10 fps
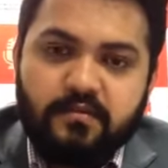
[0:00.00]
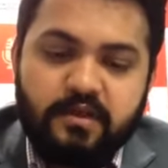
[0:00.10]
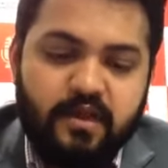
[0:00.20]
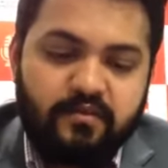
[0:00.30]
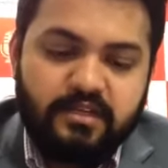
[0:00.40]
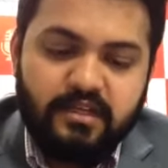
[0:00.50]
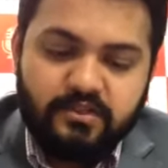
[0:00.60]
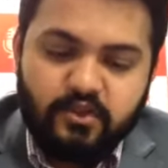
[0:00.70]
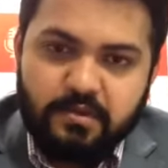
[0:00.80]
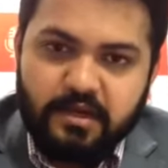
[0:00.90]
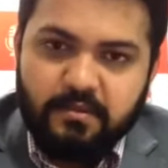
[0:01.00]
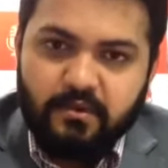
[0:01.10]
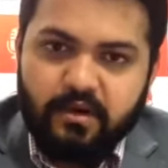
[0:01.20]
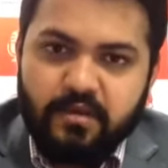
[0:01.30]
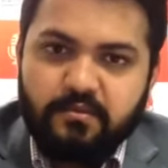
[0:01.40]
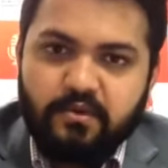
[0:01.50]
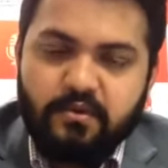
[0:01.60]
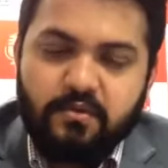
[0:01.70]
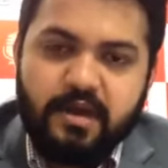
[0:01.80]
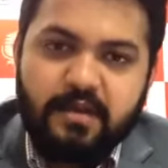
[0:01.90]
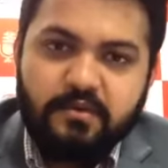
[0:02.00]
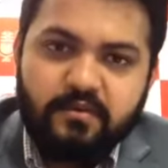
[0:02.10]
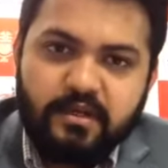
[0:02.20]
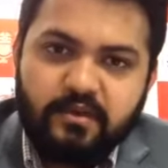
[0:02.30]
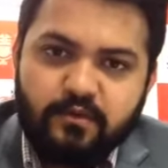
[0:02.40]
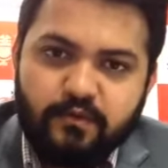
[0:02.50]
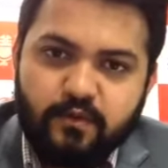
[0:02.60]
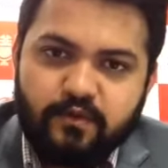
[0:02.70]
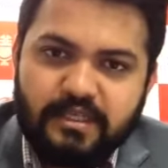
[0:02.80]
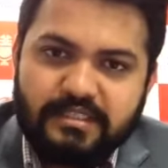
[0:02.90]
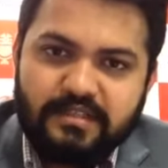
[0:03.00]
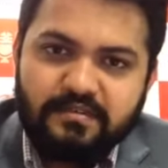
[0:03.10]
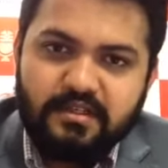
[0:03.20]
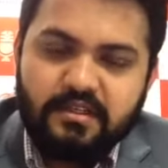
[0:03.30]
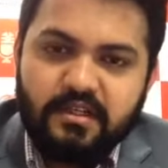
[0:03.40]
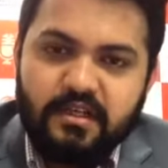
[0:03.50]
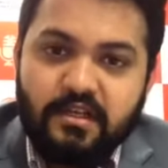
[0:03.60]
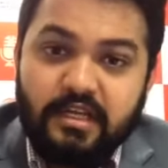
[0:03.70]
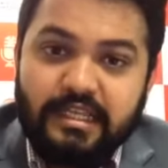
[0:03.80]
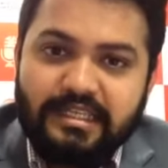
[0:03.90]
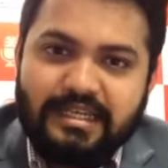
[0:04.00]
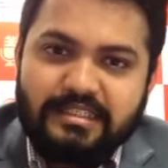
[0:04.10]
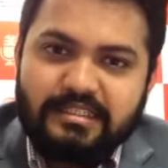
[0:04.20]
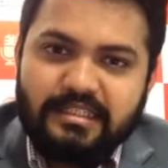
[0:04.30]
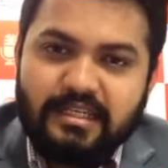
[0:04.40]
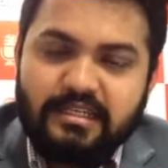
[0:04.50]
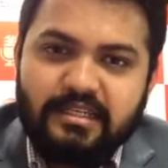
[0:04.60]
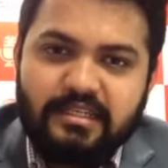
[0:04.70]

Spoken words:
you have done your job ready program, you might be working on 457 in that state.